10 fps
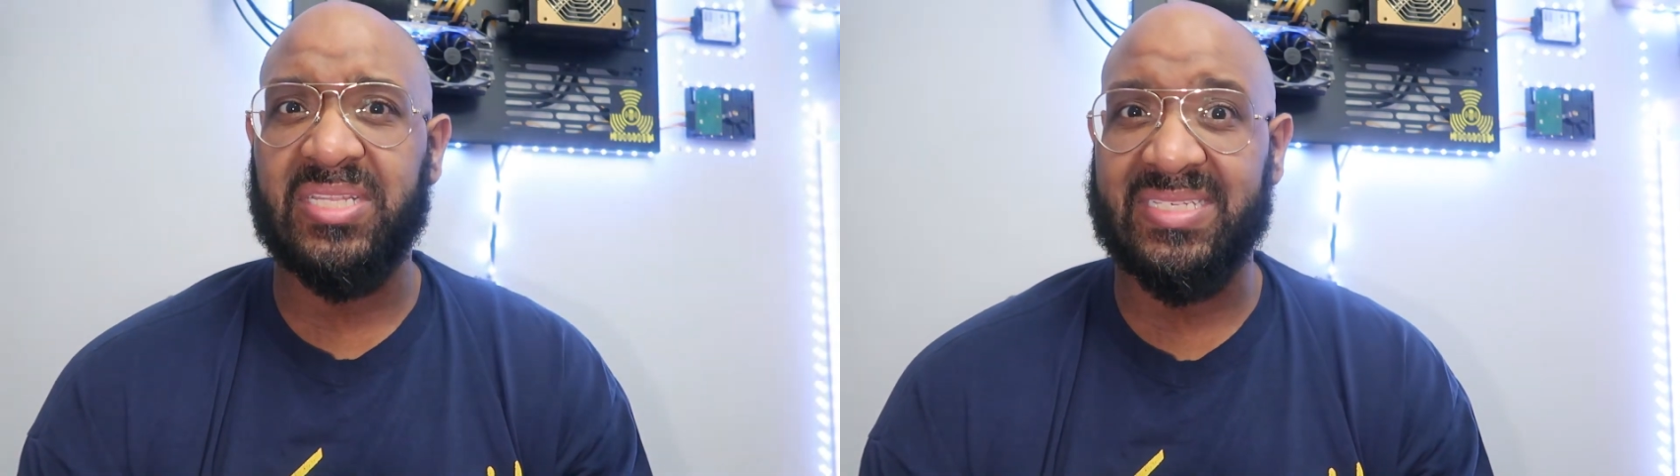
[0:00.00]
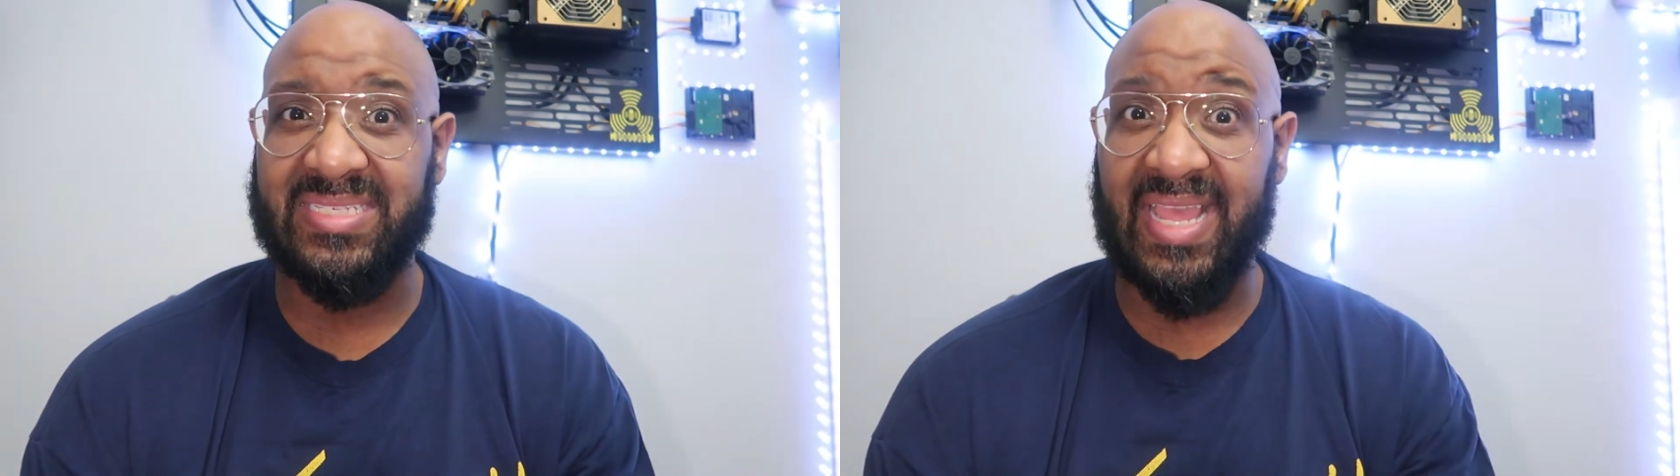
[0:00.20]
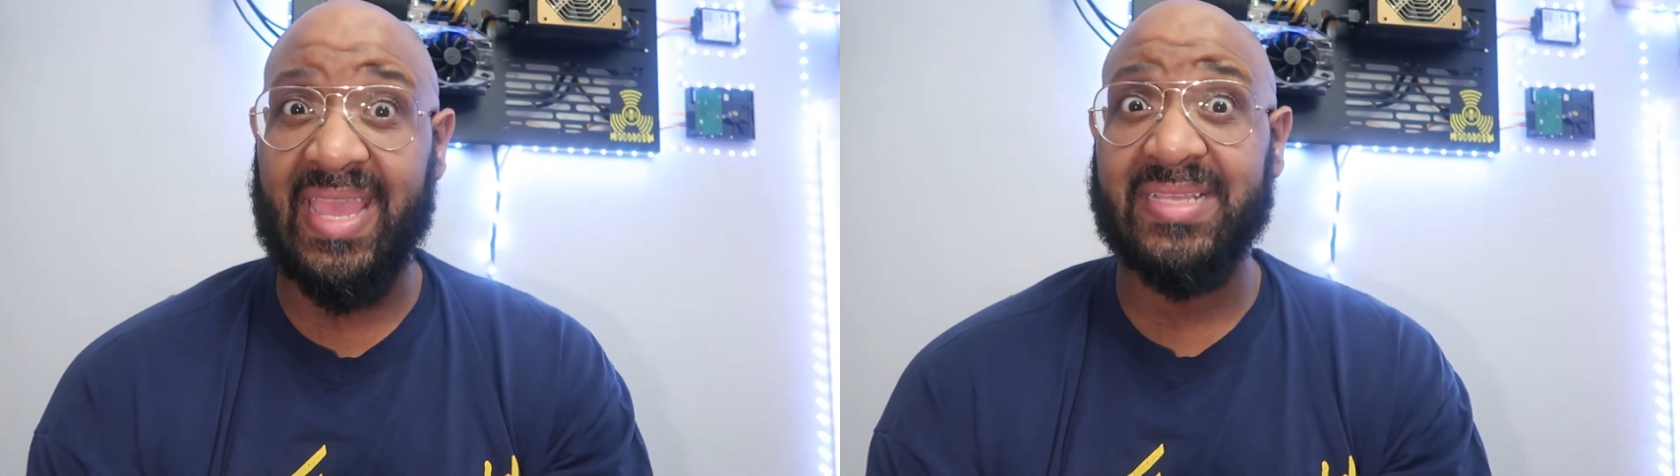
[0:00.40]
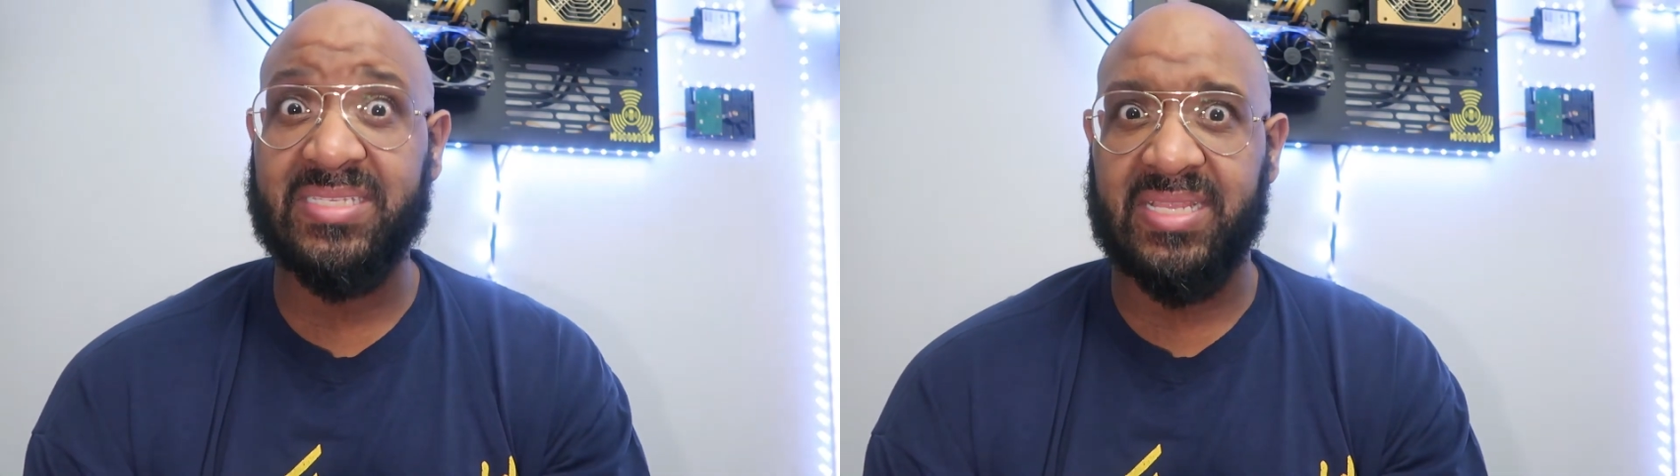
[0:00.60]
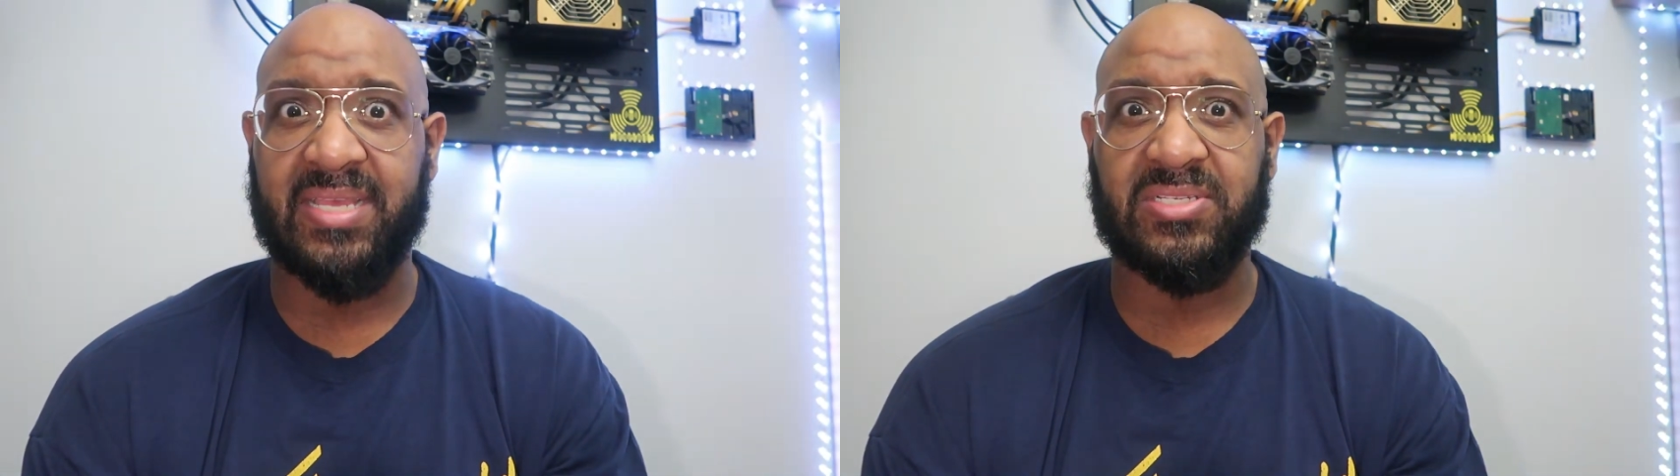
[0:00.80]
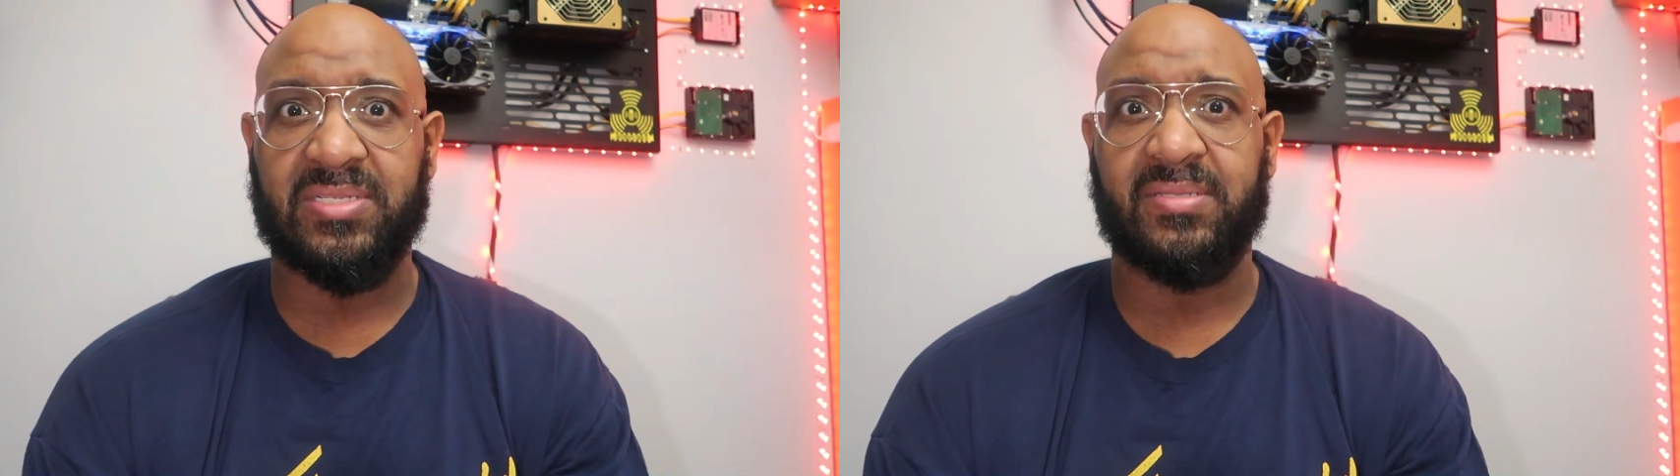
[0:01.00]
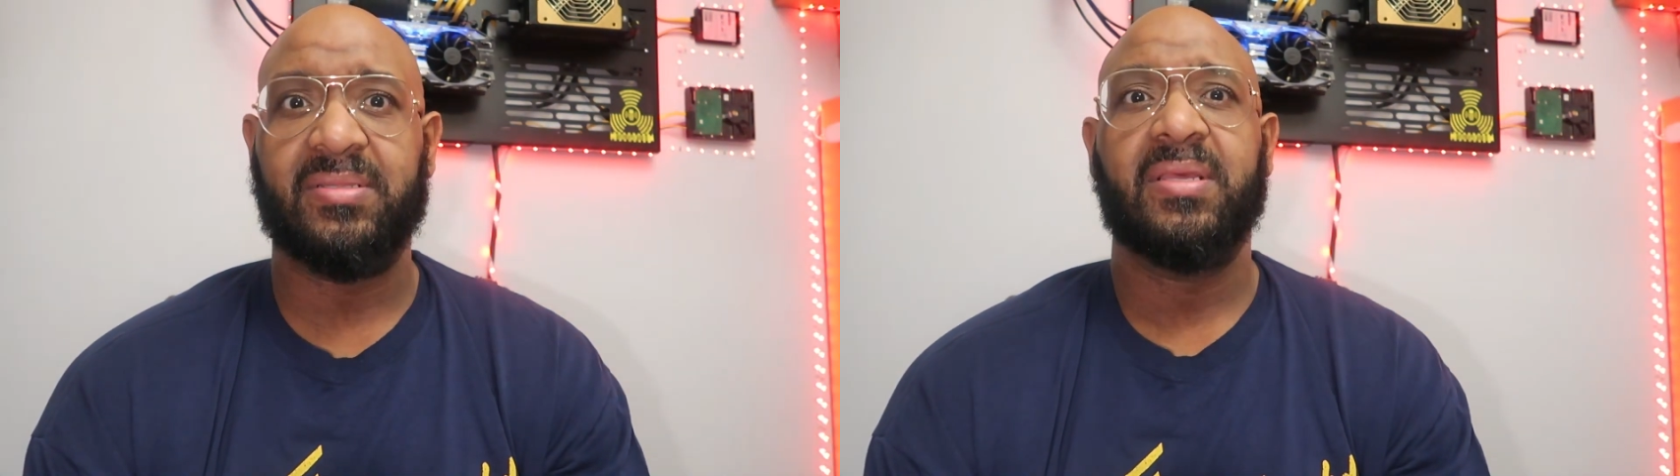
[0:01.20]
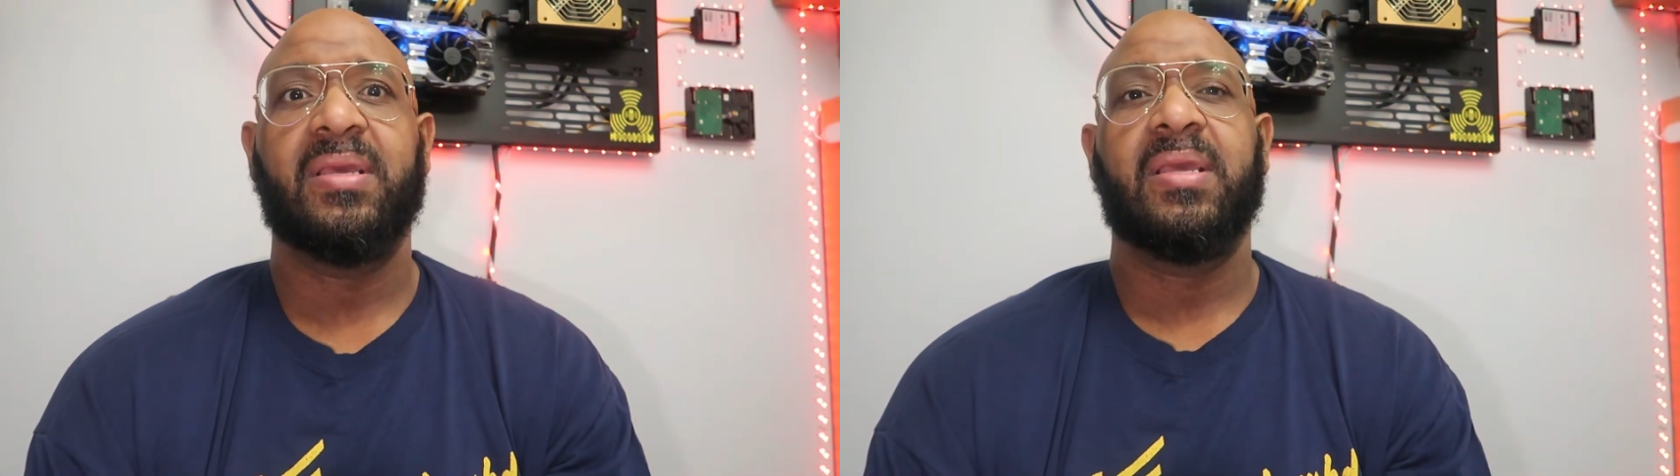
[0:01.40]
today's session,